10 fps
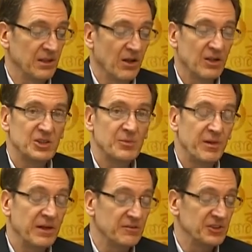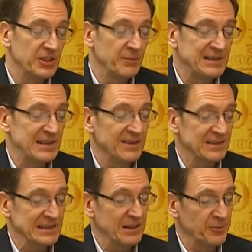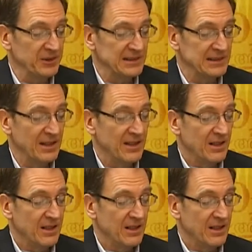a large pair of sheepskin slippers